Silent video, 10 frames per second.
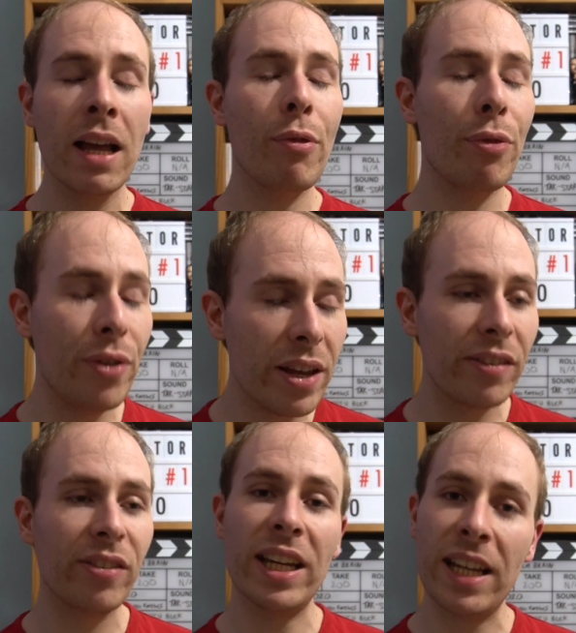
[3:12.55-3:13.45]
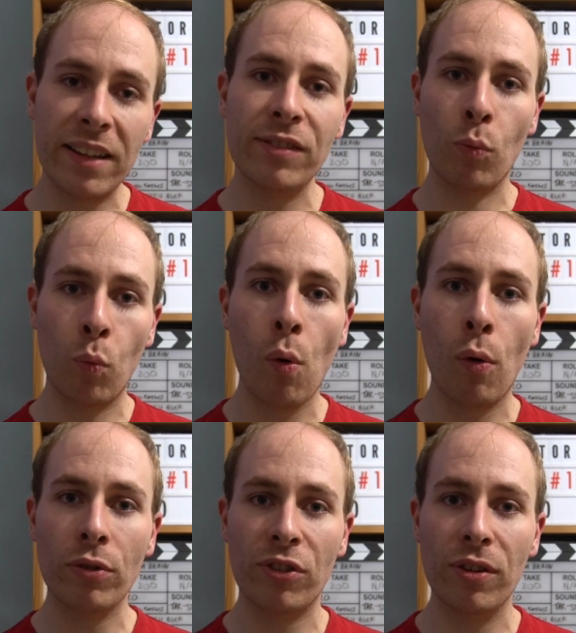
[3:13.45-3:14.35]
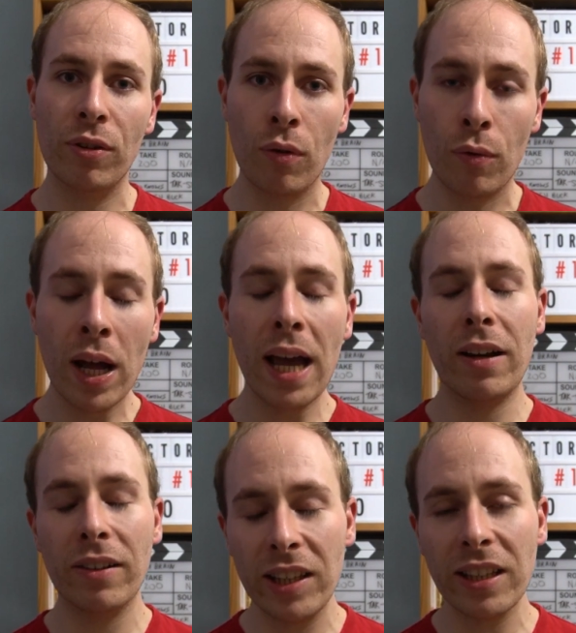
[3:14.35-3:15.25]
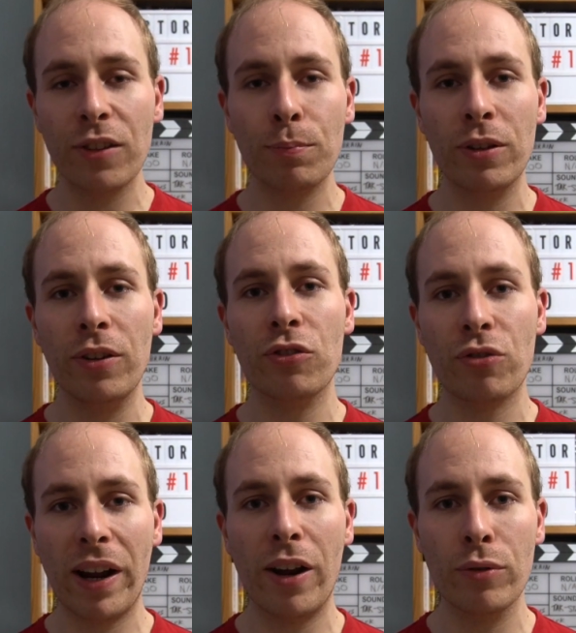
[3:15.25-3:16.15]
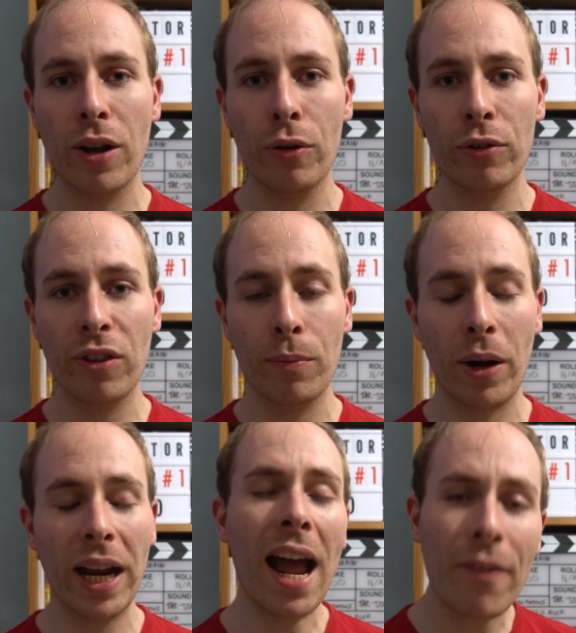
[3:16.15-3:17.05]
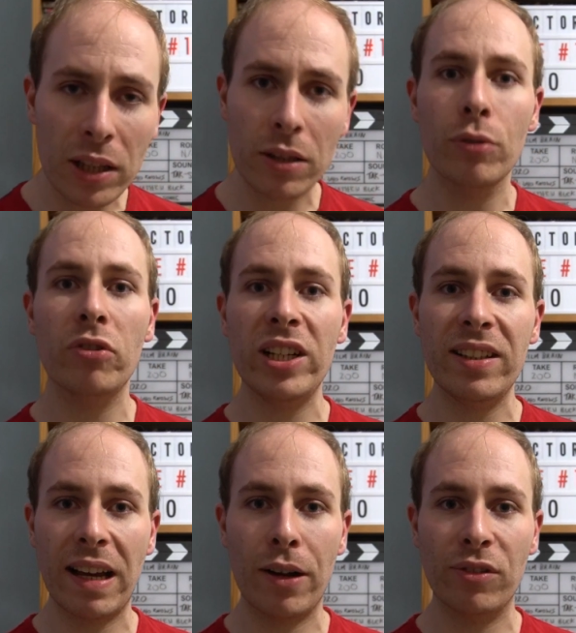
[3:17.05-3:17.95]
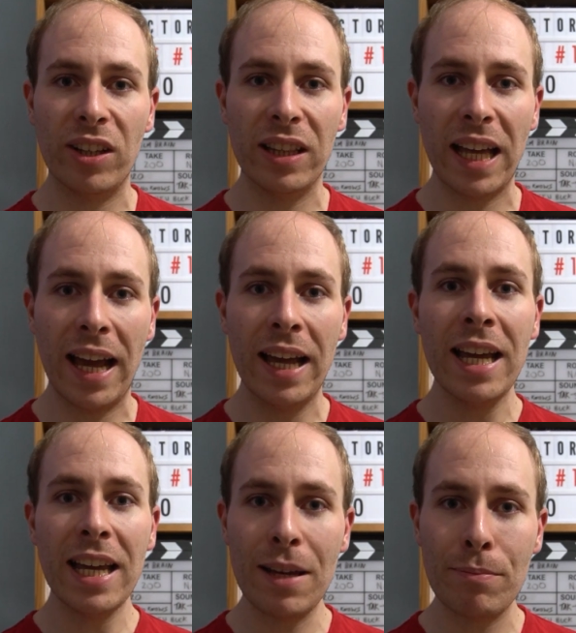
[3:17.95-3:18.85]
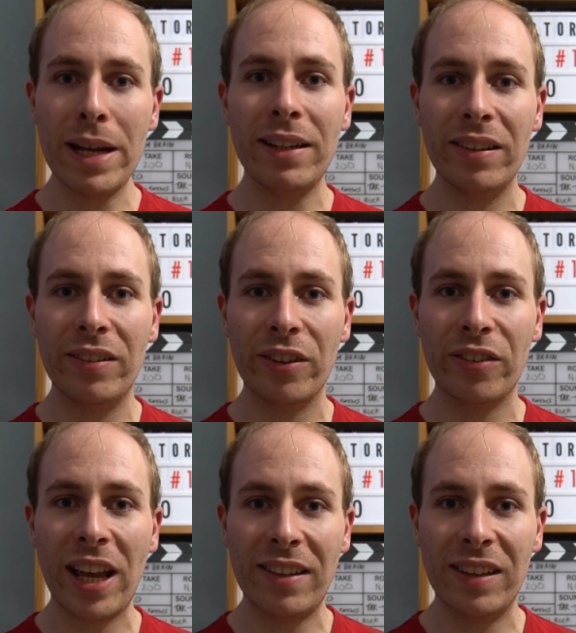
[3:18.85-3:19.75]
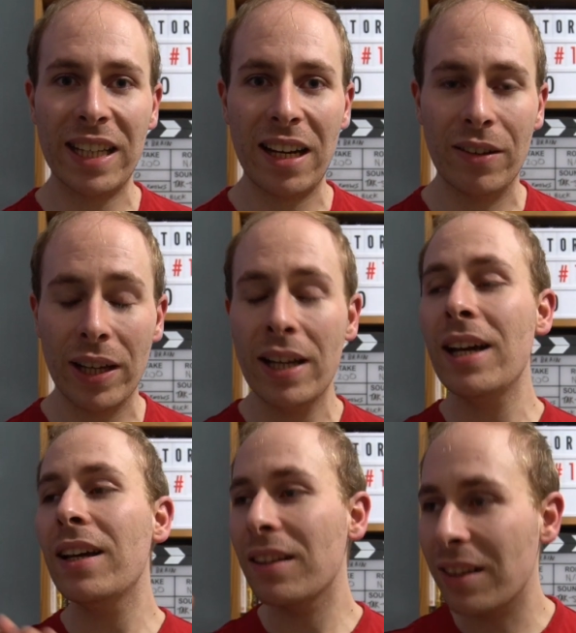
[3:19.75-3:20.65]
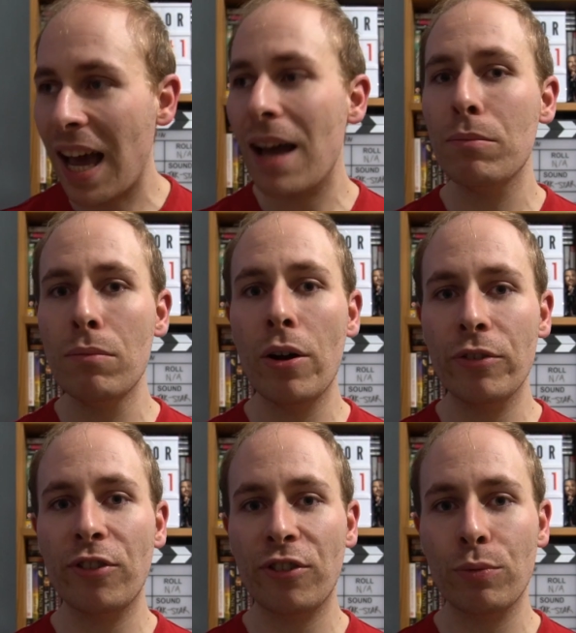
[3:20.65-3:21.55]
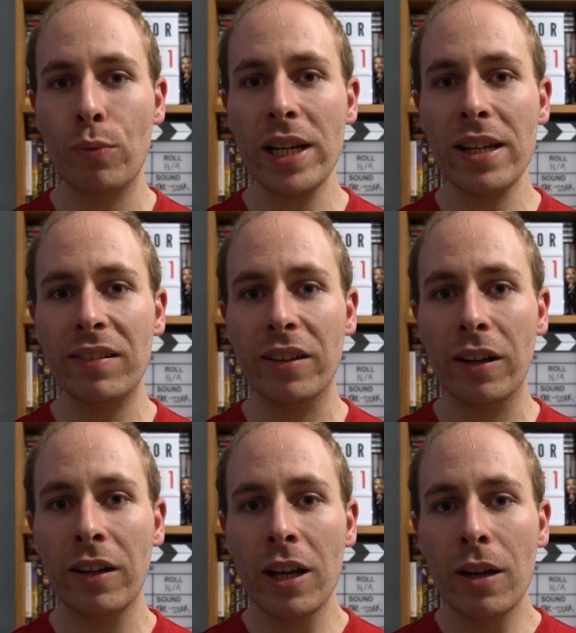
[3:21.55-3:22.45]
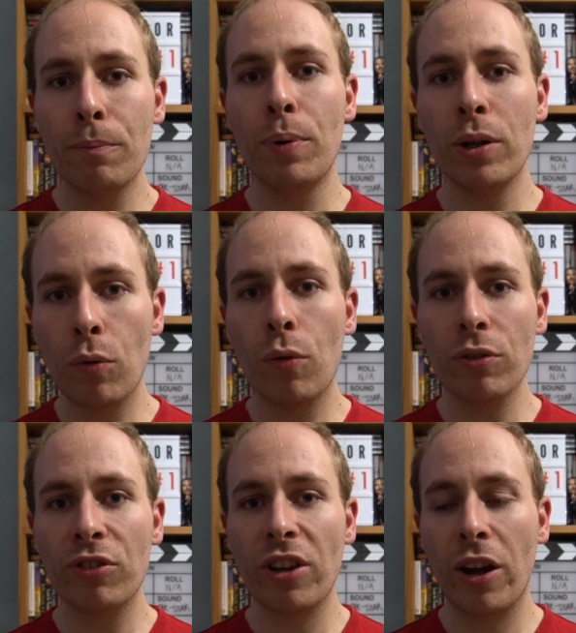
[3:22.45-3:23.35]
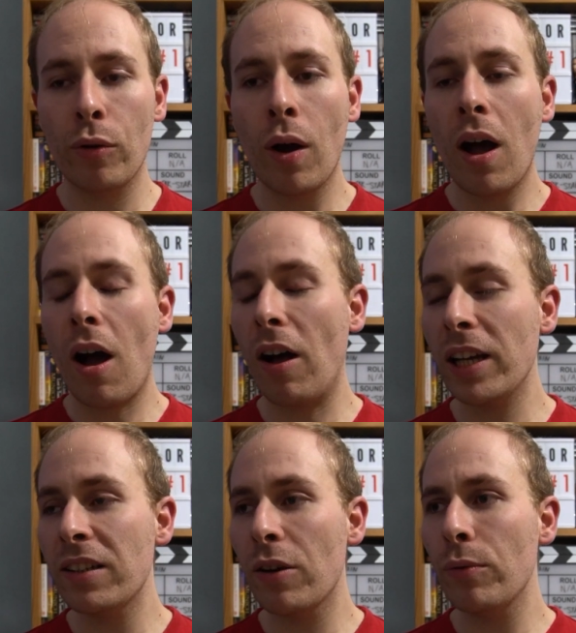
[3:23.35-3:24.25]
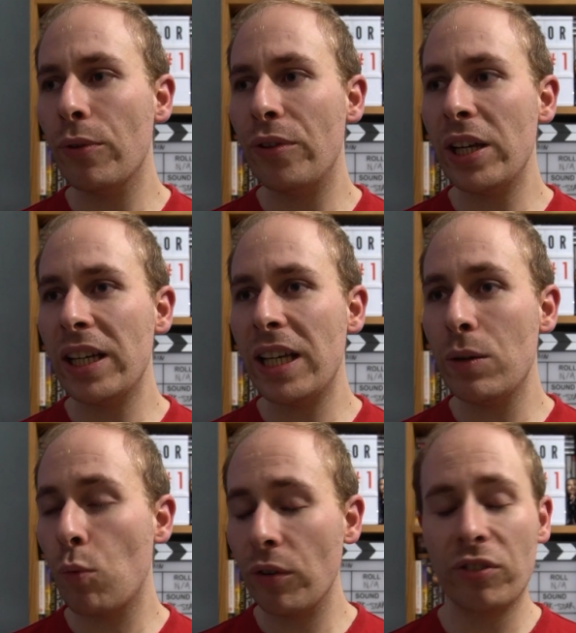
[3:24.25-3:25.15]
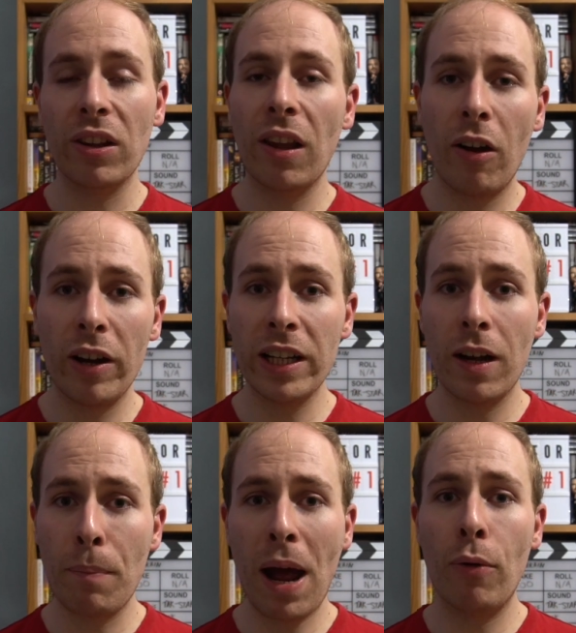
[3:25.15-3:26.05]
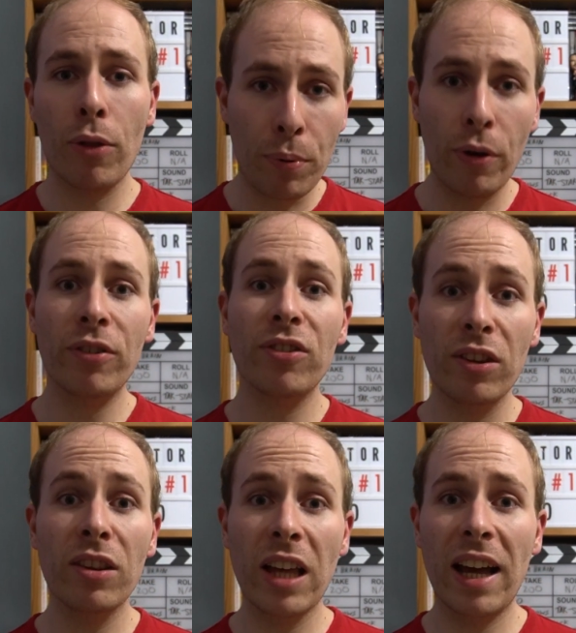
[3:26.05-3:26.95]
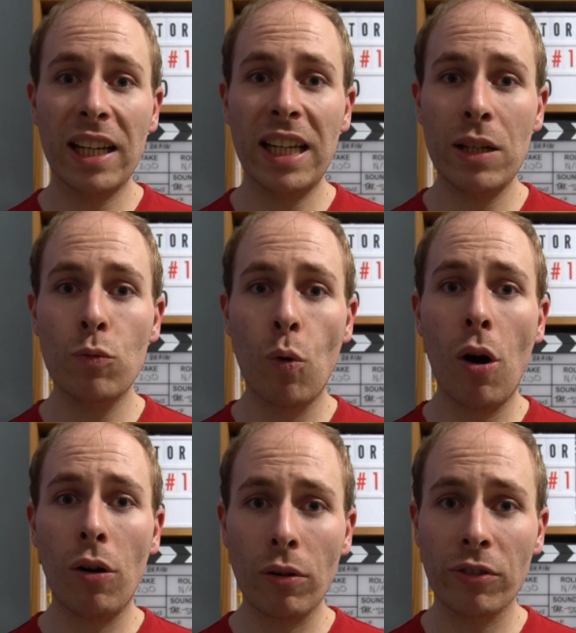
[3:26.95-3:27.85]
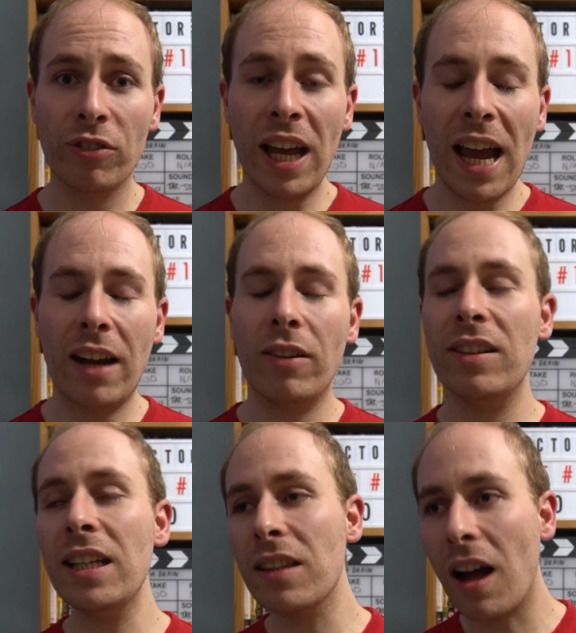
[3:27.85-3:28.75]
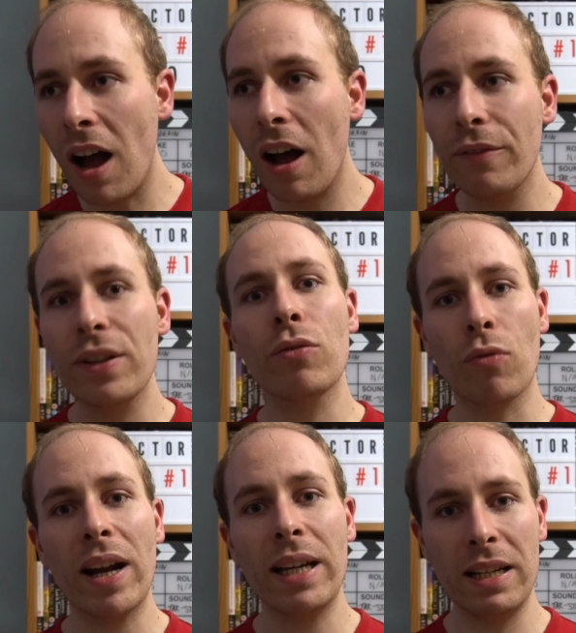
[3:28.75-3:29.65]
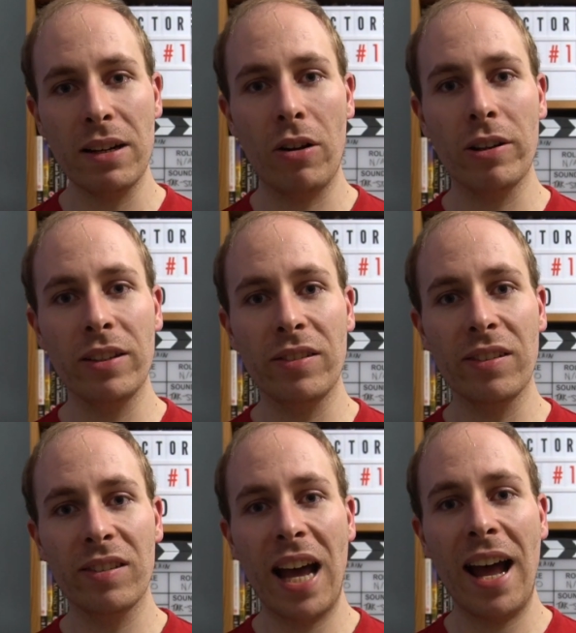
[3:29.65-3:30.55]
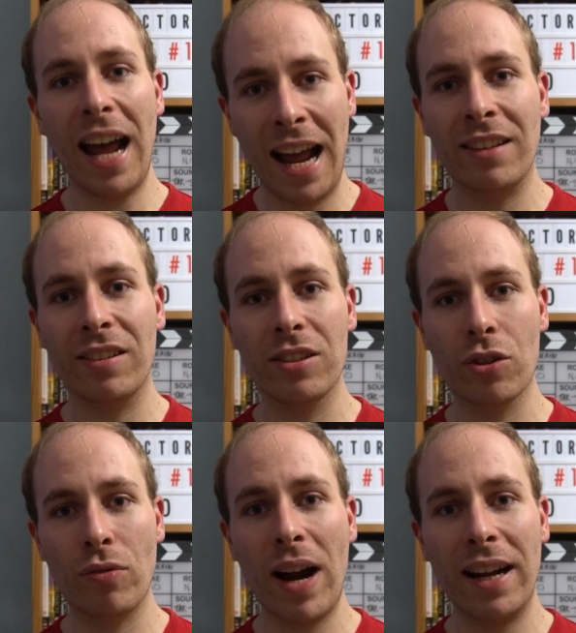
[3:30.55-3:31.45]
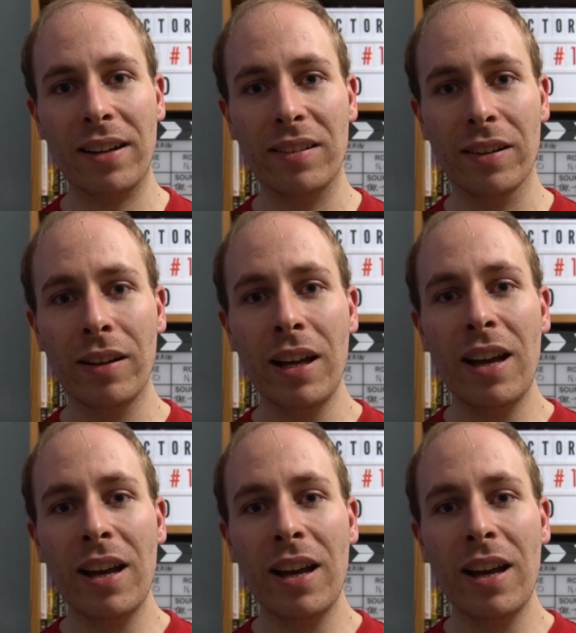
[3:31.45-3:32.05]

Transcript: This is warts and all, and I think that's because Trejo knows that by having those details in there, it makes his success at the end of it that much sweeter, but also I don't think he wants to lie about the person that he was, and I think that Harvey recognises that as a director.